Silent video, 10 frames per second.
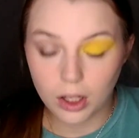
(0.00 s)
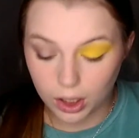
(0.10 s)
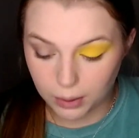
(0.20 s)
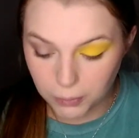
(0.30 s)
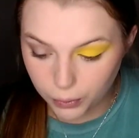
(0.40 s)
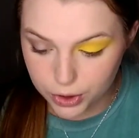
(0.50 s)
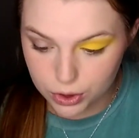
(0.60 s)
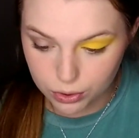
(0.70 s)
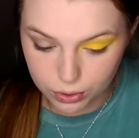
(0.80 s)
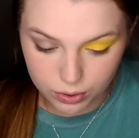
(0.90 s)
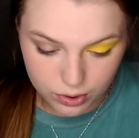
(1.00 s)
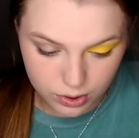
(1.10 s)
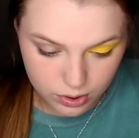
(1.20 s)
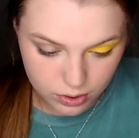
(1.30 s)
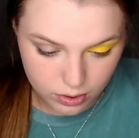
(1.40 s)
I'm going to,
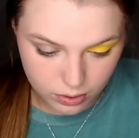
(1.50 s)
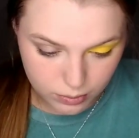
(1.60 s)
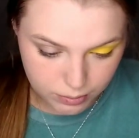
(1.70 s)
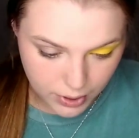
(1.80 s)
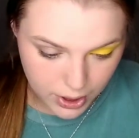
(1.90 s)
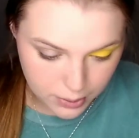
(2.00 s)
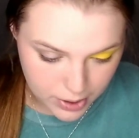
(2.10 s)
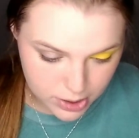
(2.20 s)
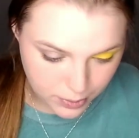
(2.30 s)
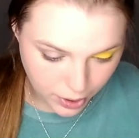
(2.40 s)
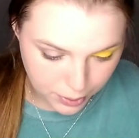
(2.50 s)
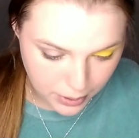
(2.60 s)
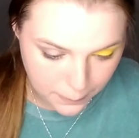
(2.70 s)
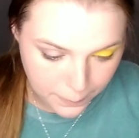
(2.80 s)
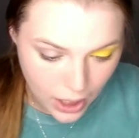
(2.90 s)
don't mind the mess behind me.
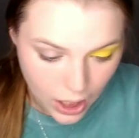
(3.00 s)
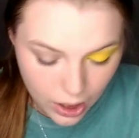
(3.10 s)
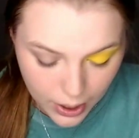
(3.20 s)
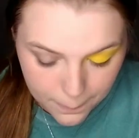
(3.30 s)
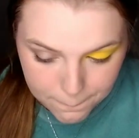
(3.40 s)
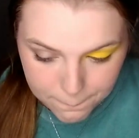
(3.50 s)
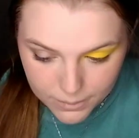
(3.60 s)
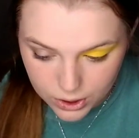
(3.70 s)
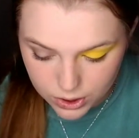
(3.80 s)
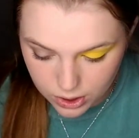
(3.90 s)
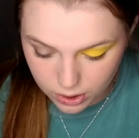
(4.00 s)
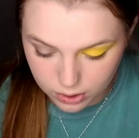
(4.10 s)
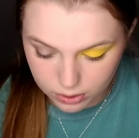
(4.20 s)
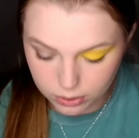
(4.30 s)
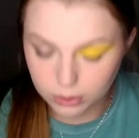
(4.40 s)
All right. So,
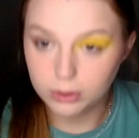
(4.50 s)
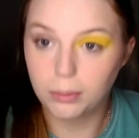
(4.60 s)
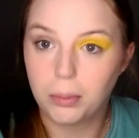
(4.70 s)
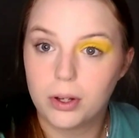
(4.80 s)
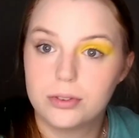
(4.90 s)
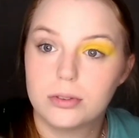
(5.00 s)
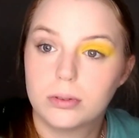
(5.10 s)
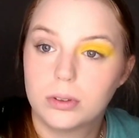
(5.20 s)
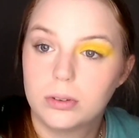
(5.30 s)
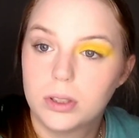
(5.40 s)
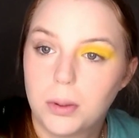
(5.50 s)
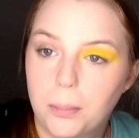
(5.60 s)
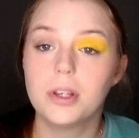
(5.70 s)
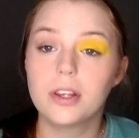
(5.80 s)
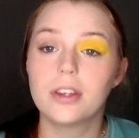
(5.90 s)
let me pause this really quick.
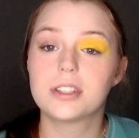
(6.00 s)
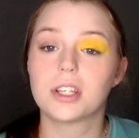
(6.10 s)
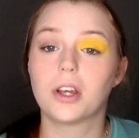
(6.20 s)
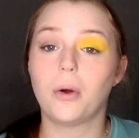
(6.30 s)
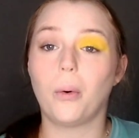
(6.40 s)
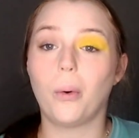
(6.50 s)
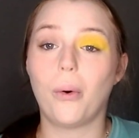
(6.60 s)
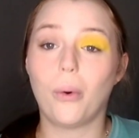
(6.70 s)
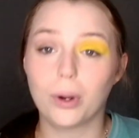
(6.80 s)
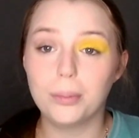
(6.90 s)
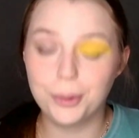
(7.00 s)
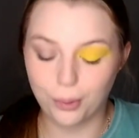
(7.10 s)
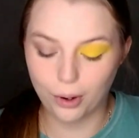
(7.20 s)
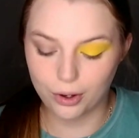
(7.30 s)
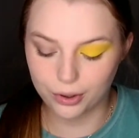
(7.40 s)
This is going to go horribly
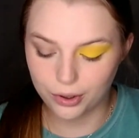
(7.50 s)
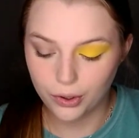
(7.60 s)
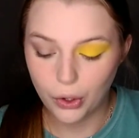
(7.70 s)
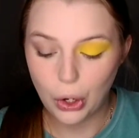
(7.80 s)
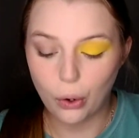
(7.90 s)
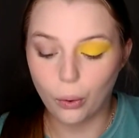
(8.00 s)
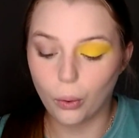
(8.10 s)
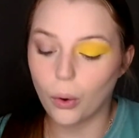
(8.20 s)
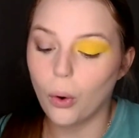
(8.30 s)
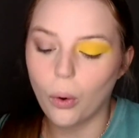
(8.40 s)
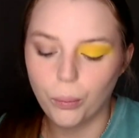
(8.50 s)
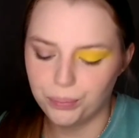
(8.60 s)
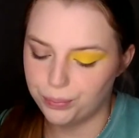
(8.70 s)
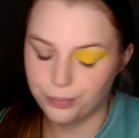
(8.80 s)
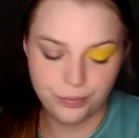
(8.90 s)
wrong or
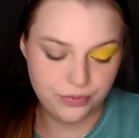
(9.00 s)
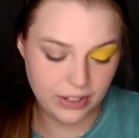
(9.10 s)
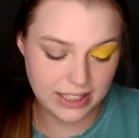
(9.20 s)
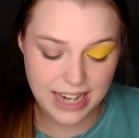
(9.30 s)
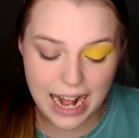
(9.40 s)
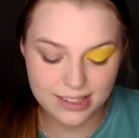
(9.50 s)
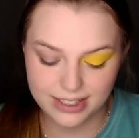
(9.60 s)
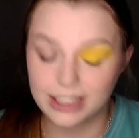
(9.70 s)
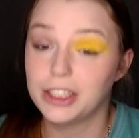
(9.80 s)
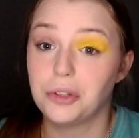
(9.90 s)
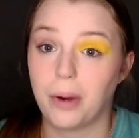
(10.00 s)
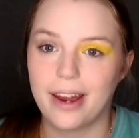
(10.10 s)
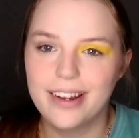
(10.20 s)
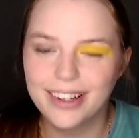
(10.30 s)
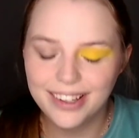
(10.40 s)
fantastically great.
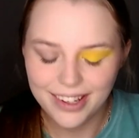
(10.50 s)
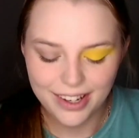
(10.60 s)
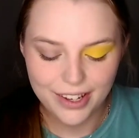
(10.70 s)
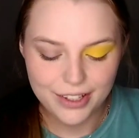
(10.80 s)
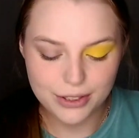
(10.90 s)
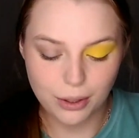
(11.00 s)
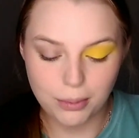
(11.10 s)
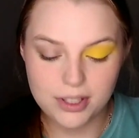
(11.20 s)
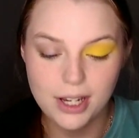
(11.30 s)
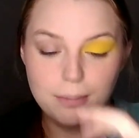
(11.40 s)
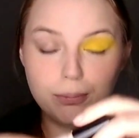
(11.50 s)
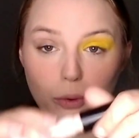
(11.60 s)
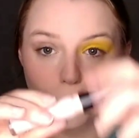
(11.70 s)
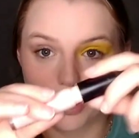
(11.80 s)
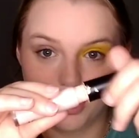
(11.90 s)
So I'm going to take
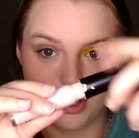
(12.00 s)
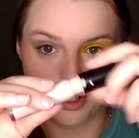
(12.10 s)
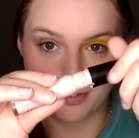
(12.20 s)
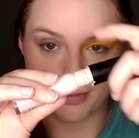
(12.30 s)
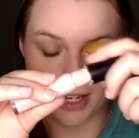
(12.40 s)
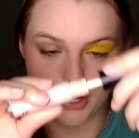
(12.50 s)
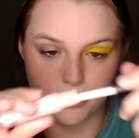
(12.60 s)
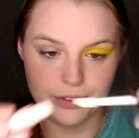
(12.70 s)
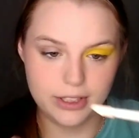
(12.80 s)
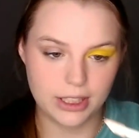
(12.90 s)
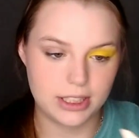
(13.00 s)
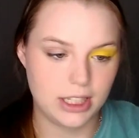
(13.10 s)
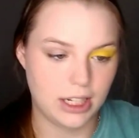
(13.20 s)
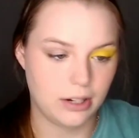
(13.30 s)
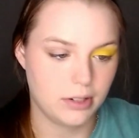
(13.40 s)
more of the e.l.f.
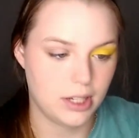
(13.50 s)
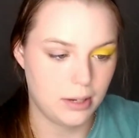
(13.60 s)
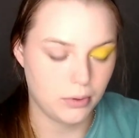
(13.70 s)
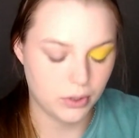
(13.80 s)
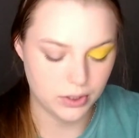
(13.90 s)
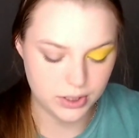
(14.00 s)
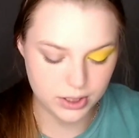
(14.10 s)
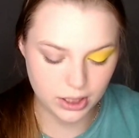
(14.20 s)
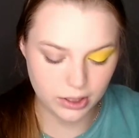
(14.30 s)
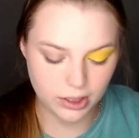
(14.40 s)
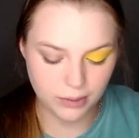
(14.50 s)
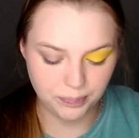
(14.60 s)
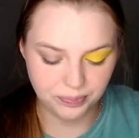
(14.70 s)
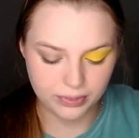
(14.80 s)
16-hour Camo Concealer.